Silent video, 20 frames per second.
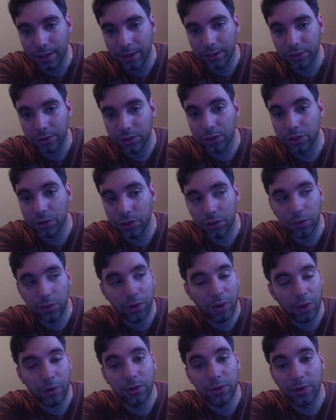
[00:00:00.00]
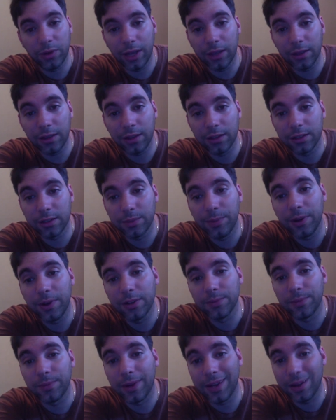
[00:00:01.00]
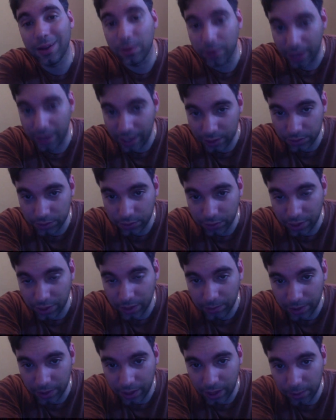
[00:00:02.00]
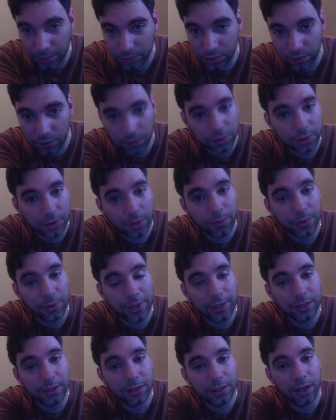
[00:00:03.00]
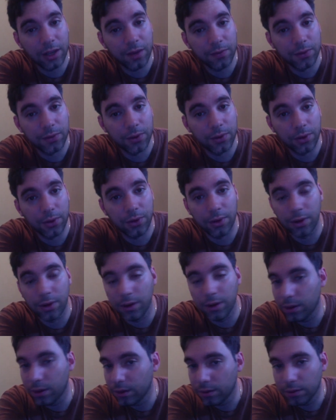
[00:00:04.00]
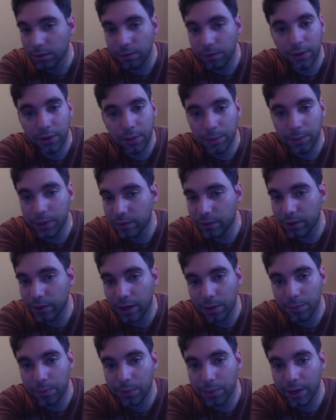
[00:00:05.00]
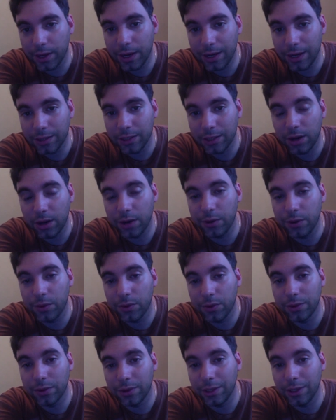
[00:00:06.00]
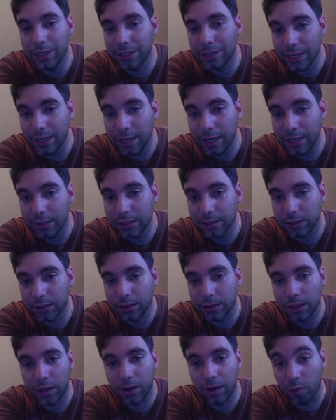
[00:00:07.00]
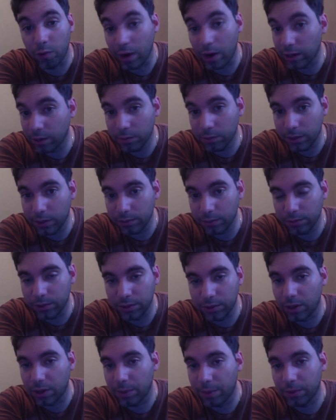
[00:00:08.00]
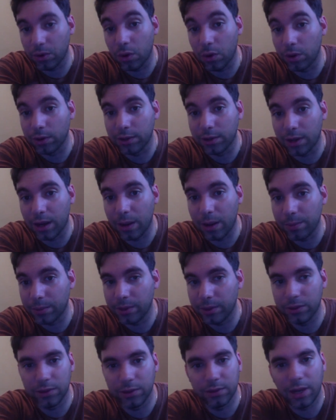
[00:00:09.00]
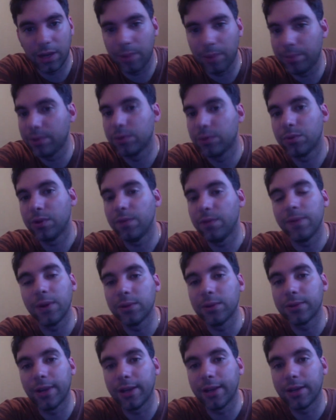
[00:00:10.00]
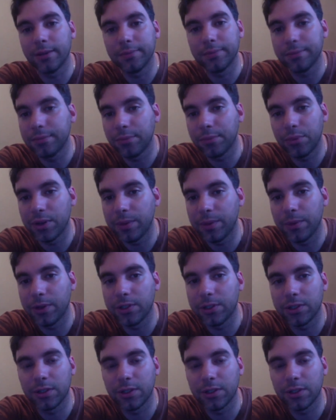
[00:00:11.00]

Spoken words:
you know, I went to get this because my Elgato gaming capture, for some reason, after 50 minutes of gameplay, the audio desyncs randomly. It doesn't happen all the time. It just happens when it feels like it, pretty much.